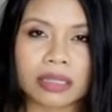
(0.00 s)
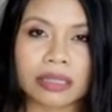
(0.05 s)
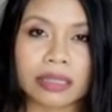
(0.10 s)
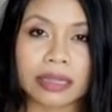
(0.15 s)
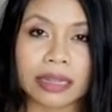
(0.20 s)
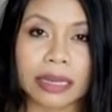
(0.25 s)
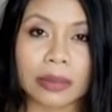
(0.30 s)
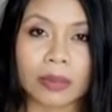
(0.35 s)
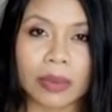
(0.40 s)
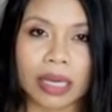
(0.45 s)

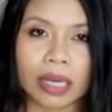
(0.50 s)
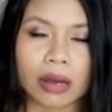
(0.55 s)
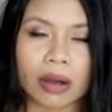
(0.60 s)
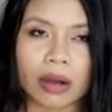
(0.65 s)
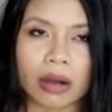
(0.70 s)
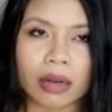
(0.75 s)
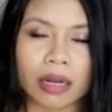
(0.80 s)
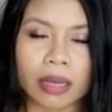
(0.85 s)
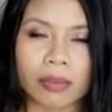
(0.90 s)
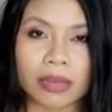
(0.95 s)

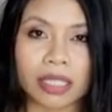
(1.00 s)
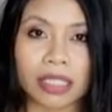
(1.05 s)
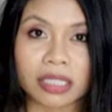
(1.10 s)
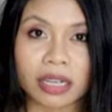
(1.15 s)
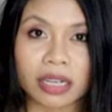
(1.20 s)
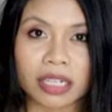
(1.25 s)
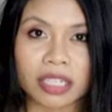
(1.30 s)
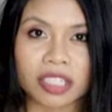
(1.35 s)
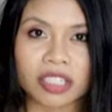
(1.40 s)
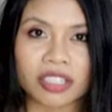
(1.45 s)
sleeping on a
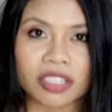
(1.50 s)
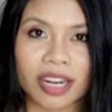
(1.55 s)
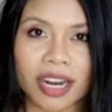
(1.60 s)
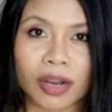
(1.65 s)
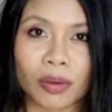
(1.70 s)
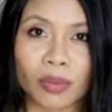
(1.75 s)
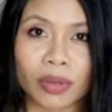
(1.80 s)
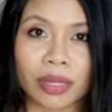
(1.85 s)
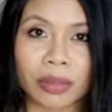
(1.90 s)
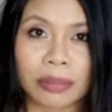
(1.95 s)
massage
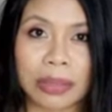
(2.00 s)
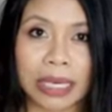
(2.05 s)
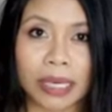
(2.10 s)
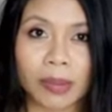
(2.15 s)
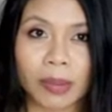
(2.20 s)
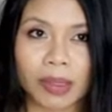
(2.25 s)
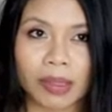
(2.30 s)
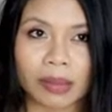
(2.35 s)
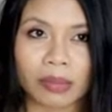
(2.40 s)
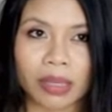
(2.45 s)
chair with the
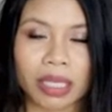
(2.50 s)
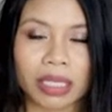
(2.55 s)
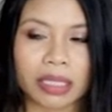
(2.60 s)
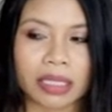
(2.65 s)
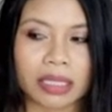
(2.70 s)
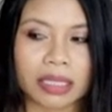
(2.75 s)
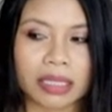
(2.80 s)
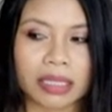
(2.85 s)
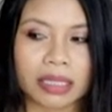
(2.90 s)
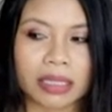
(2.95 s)
baby,
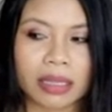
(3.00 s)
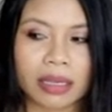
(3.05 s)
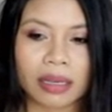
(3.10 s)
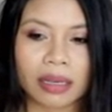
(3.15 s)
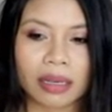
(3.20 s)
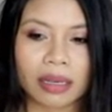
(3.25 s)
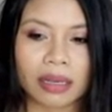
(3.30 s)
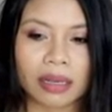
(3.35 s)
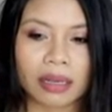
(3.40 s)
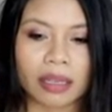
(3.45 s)
because
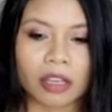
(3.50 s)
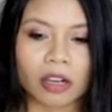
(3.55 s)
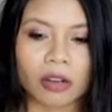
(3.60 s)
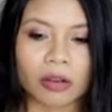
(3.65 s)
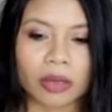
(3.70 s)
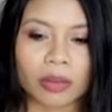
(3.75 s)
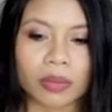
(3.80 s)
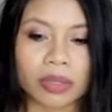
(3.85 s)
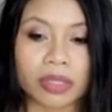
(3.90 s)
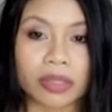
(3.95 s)
you
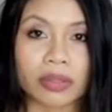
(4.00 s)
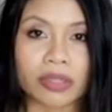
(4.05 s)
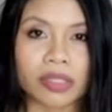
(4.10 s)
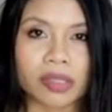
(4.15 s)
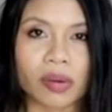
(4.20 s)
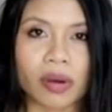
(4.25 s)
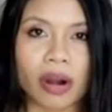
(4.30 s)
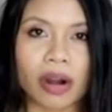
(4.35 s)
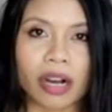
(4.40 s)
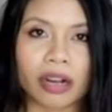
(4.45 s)
know, it was
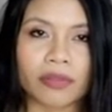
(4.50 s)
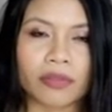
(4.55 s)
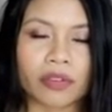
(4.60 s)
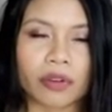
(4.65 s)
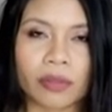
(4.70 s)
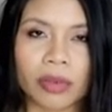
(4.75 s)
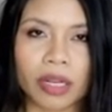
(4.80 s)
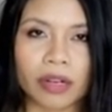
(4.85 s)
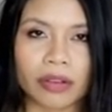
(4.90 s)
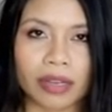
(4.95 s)
also hard
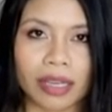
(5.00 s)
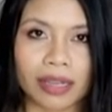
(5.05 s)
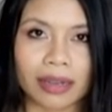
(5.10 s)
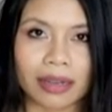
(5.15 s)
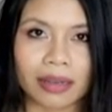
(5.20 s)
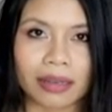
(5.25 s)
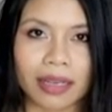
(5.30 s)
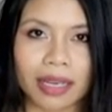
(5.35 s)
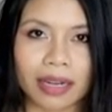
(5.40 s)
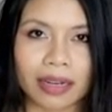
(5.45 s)
for me to
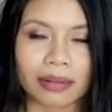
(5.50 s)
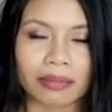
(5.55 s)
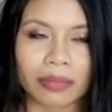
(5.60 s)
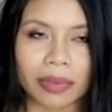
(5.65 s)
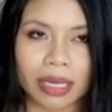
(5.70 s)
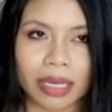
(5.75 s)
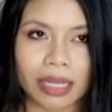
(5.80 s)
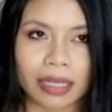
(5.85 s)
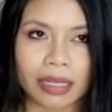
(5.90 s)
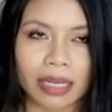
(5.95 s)
get
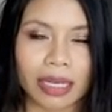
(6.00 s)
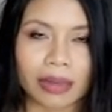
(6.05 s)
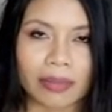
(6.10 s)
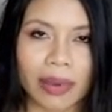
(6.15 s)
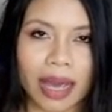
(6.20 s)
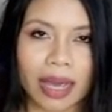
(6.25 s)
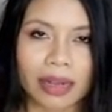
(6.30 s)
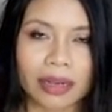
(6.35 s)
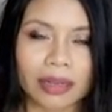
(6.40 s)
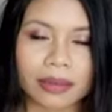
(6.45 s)
in
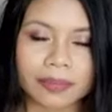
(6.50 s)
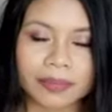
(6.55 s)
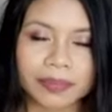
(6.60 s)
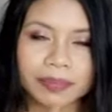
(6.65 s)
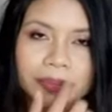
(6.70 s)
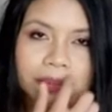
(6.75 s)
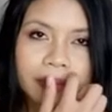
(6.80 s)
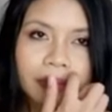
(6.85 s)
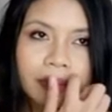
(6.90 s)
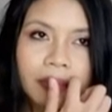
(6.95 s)
bed.
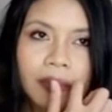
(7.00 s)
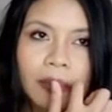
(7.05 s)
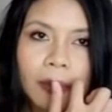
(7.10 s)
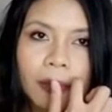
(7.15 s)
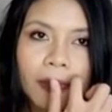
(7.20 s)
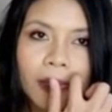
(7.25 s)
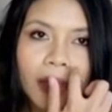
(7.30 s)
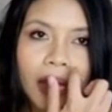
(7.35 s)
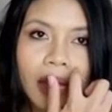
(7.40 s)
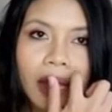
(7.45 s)

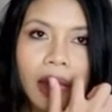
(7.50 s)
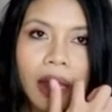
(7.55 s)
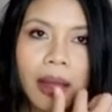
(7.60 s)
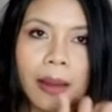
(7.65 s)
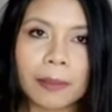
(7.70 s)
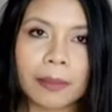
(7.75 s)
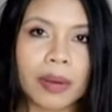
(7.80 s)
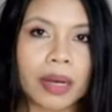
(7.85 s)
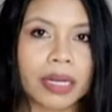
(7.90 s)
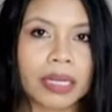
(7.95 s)

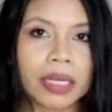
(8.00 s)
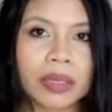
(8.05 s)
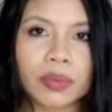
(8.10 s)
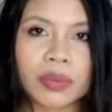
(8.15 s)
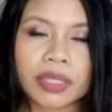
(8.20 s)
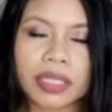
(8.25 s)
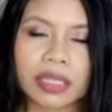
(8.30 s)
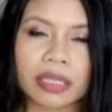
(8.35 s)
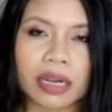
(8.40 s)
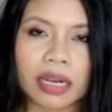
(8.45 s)
But
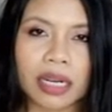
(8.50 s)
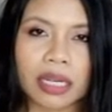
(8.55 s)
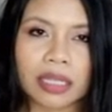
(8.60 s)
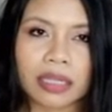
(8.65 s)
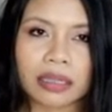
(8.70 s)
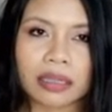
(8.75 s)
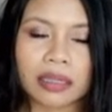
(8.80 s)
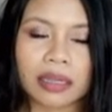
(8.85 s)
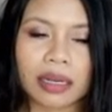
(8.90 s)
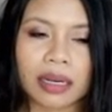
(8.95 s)
it was
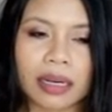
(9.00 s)
not,